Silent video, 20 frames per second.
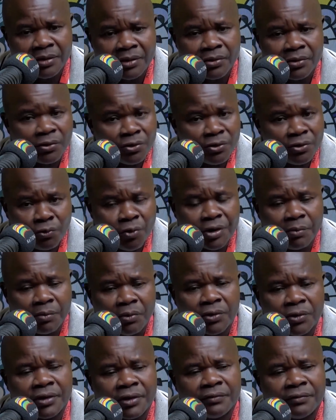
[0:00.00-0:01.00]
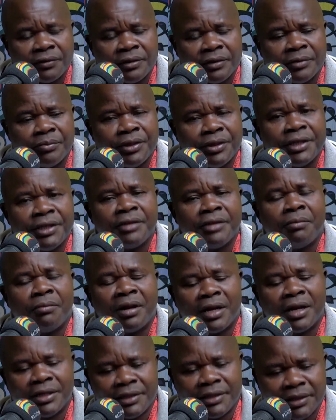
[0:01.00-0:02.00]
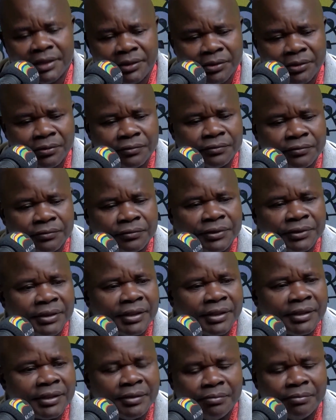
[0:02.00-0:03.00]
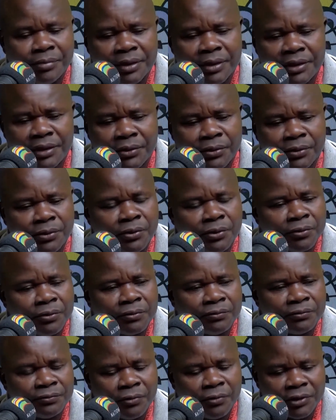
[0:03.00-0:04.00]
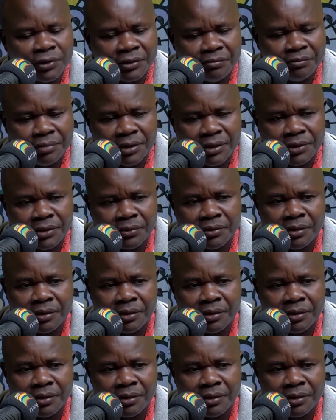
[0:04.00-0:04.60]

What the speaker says: Don't worry about even the big balance sheet of 60 billion or 40 billion.